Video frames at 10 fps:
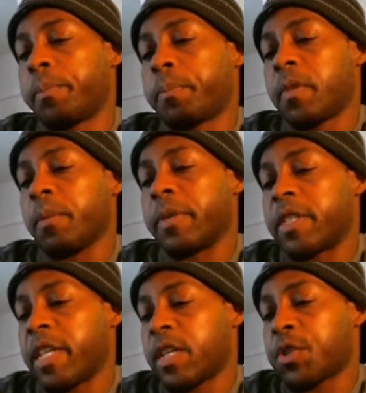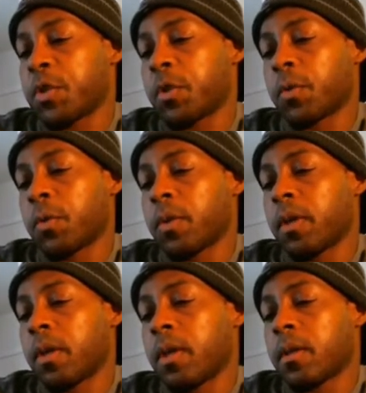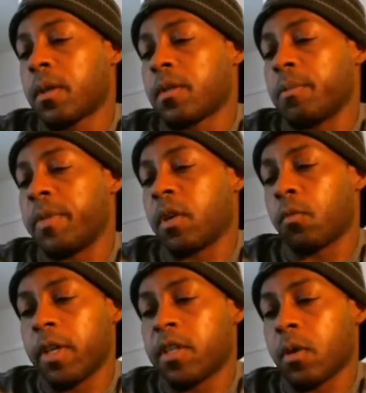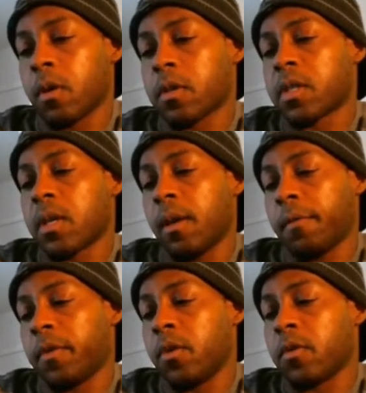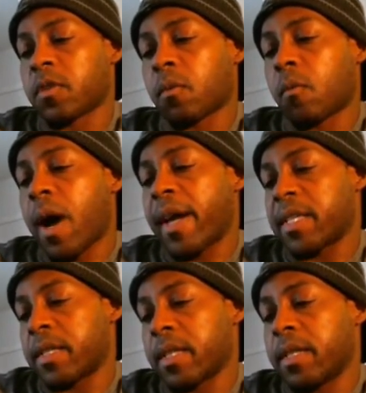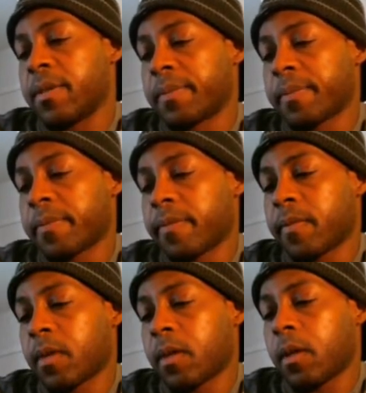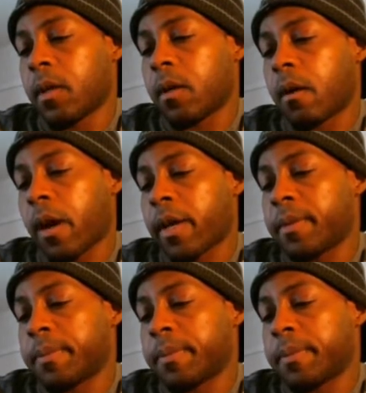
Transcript: the potential to be a resource if used wisely. Alright?